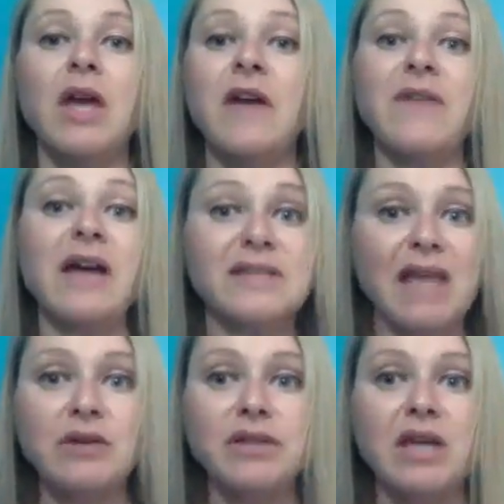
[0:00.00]
If that
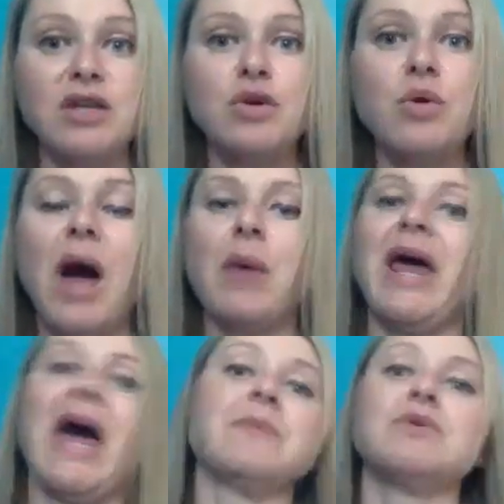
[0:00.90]
sounds like you, I would
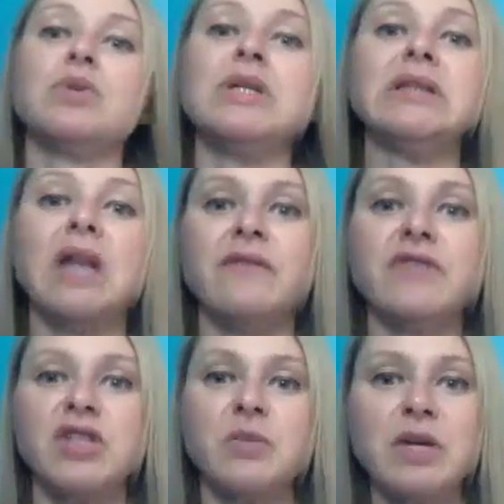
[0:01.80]
absolutely love
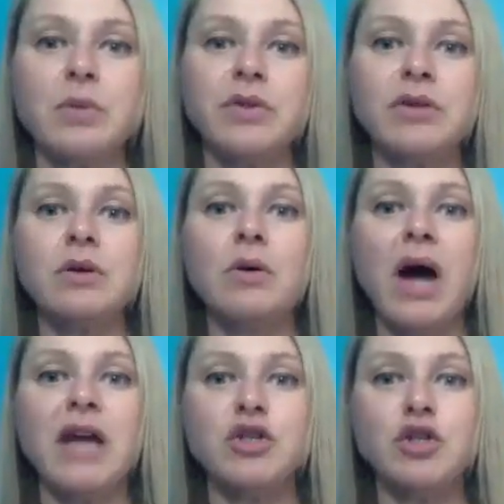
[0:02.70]
to speak with you.
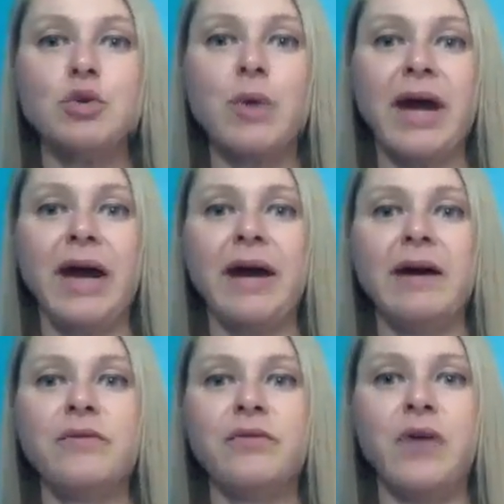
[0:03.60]
I do
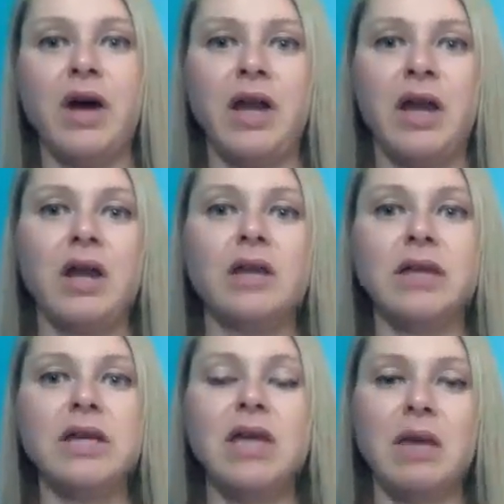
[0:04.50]
have a
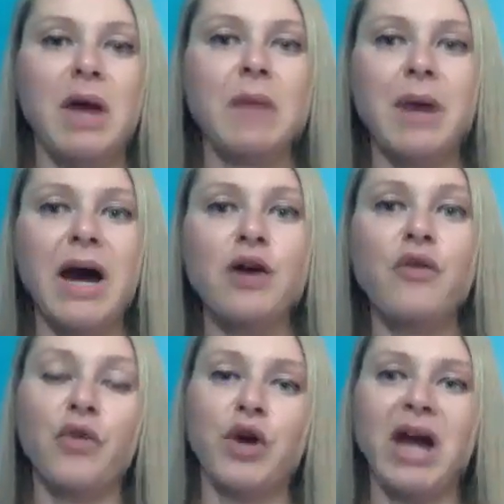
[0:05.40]
link in my bio
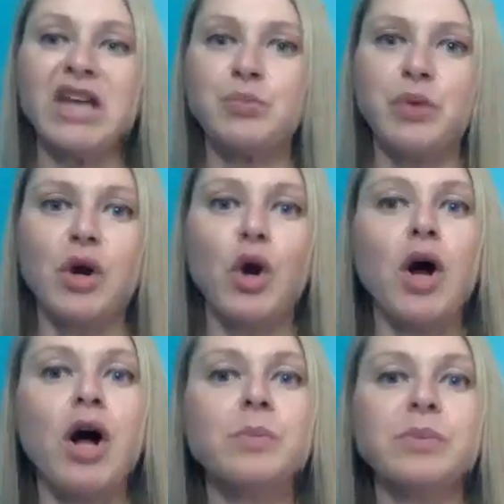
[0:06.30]
for an icebreaker
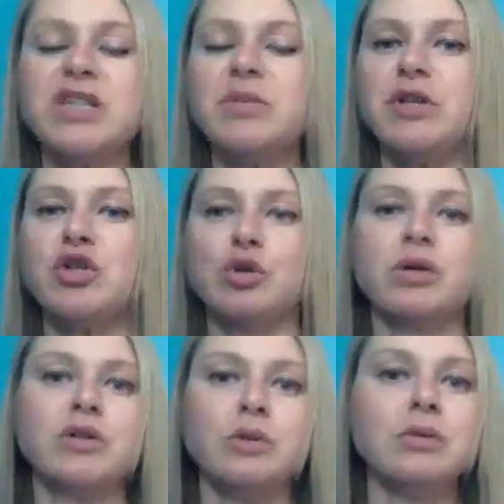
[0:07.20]
call. Please be sure
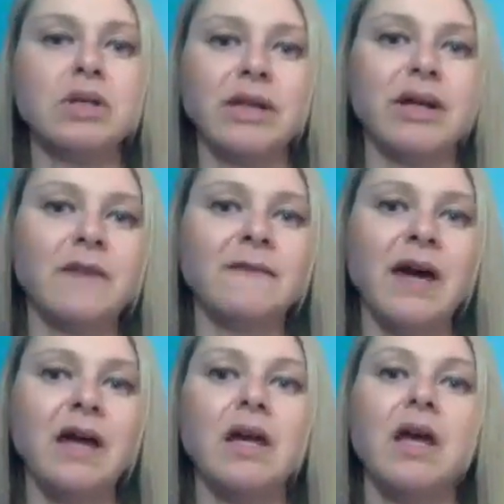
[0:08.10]
to click on
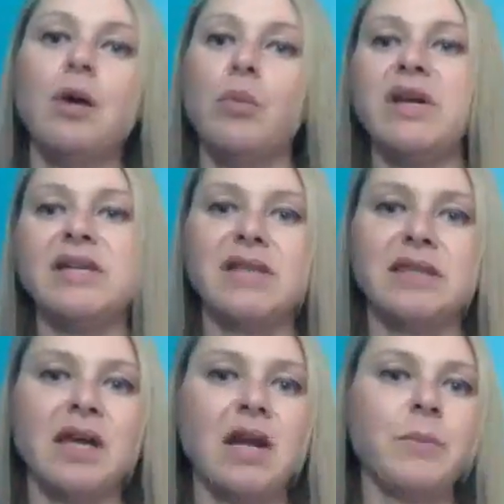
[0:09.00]
that. We can set
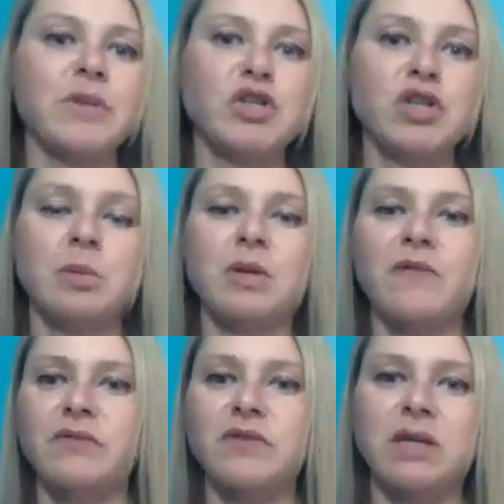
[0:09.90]
that up. It's just going to be a
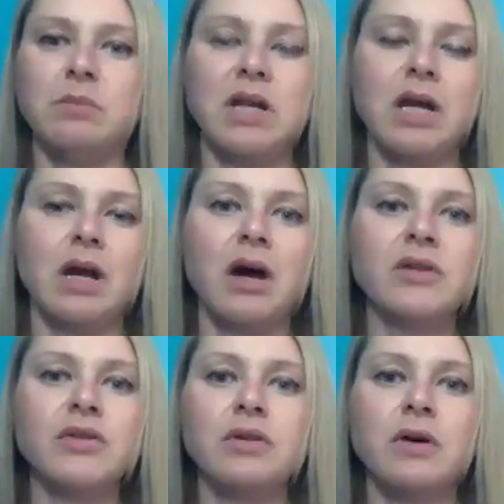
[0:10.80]
15-minute
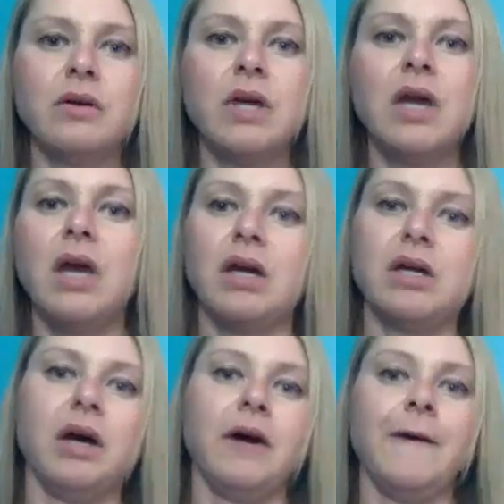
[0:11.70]
consult.
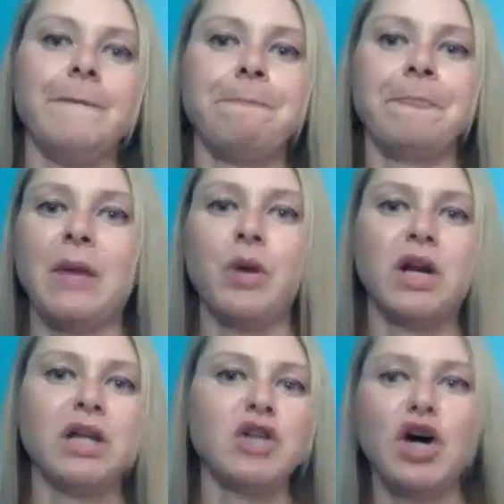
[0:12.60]
We're
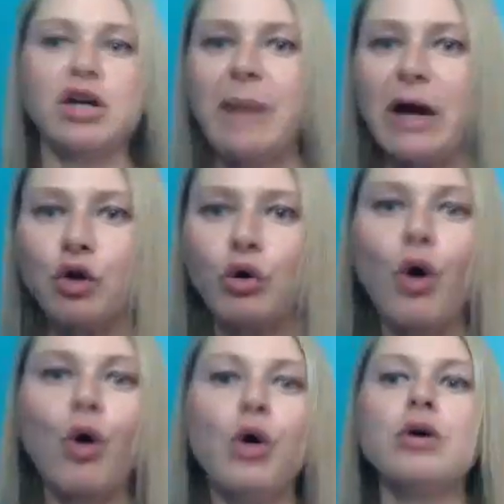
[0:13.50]
going to talk about your
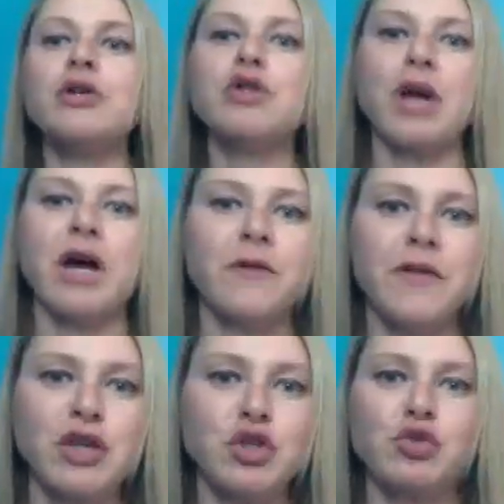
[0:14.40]
goals, your health
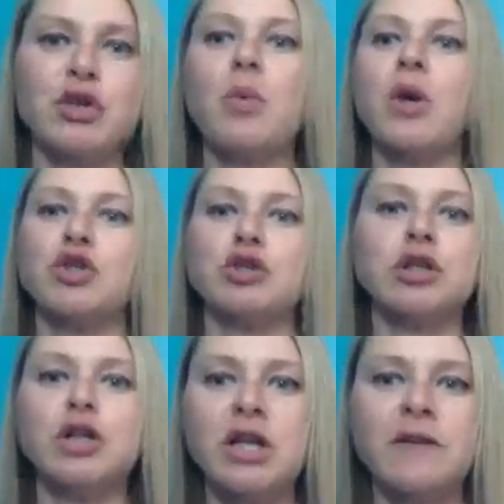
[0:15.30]
history, what you're
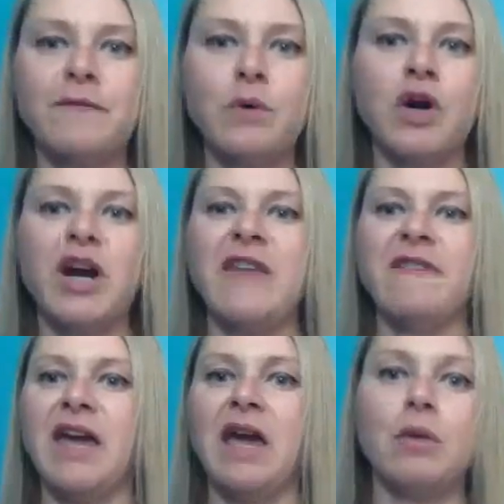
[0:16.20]
looking for,
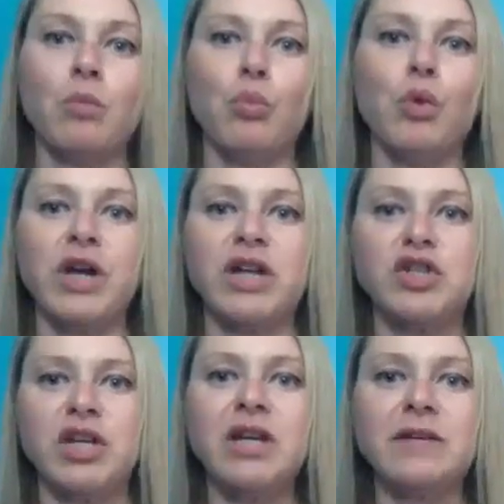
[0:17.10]
and then we'll
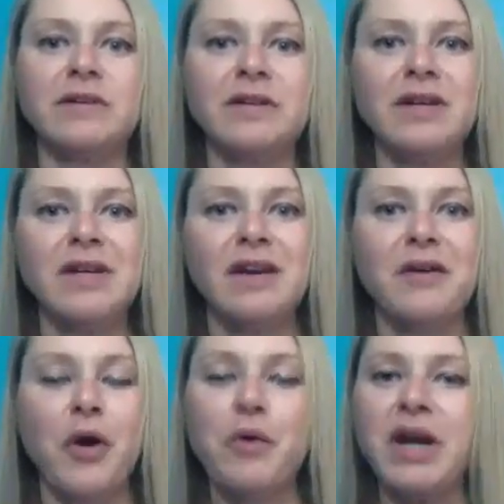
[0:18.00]
get you in.
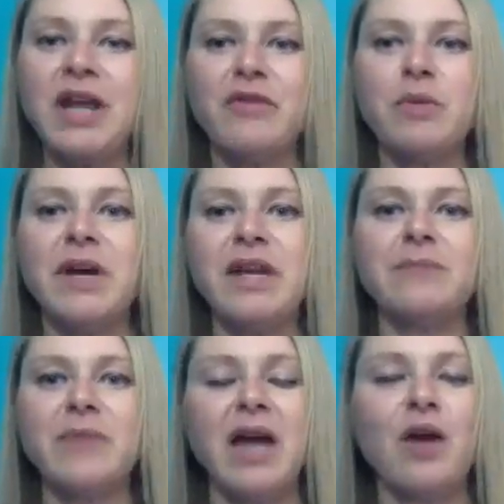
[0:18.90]
Alrighty,
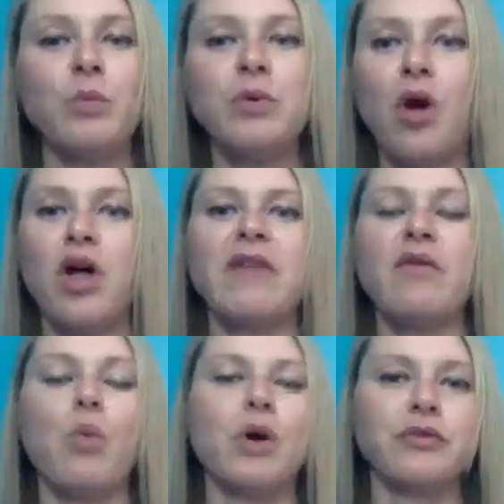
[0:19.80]
everybody. I hope you all have a
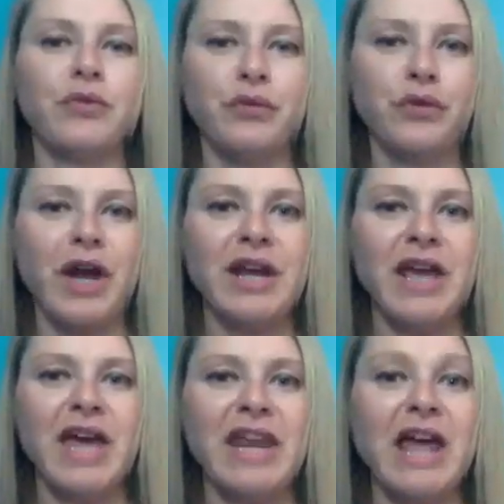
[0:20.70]
wonderful
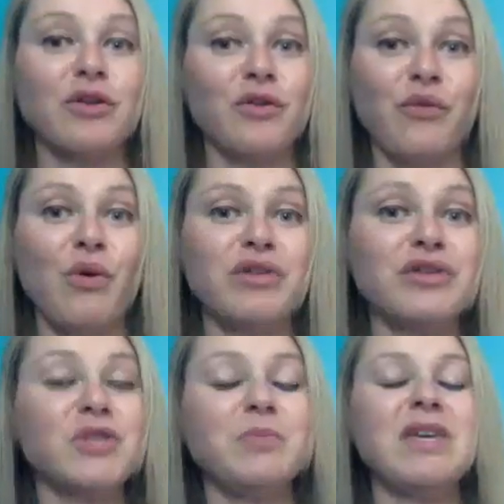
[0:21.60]
Friday, and I look forward
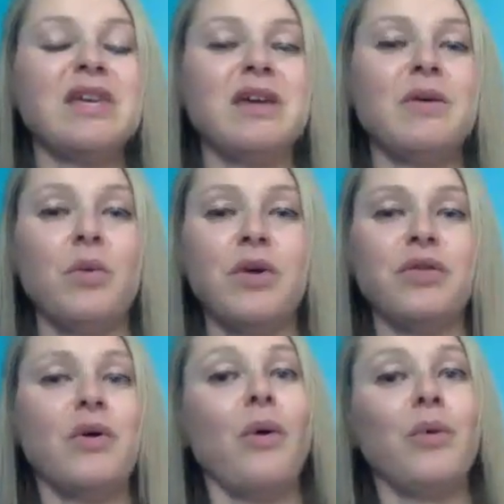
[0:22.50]
to speaking with
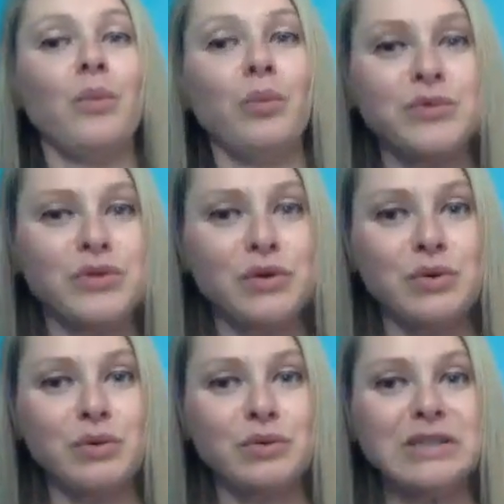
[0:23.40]

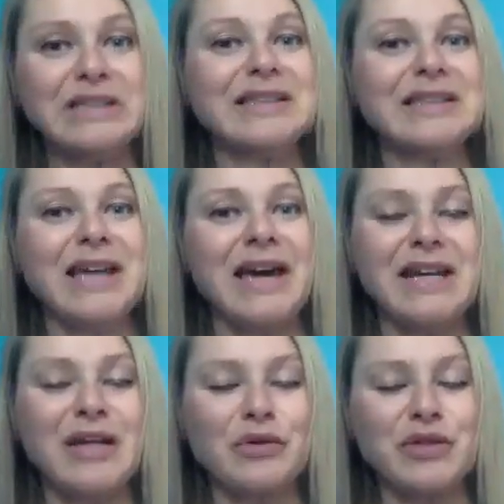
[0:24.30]
you at
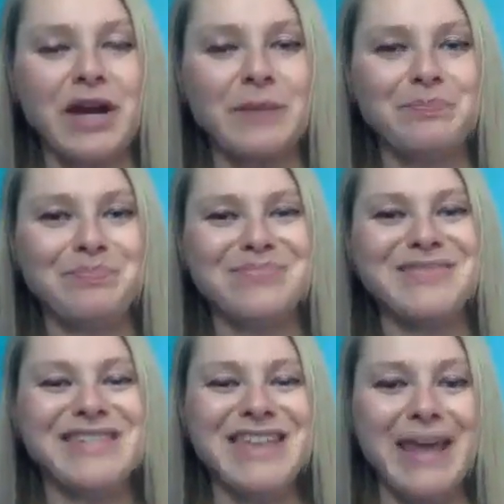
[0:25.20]
another time.
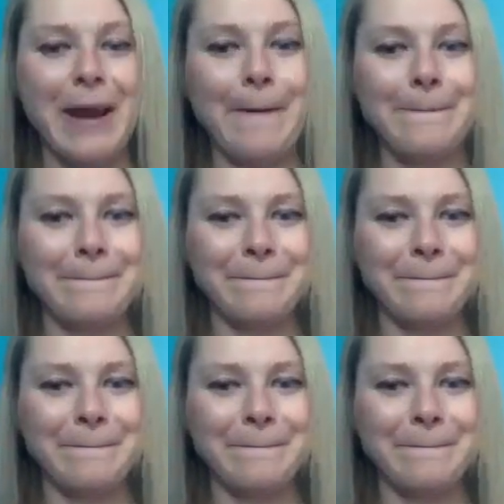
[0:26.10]
Take care.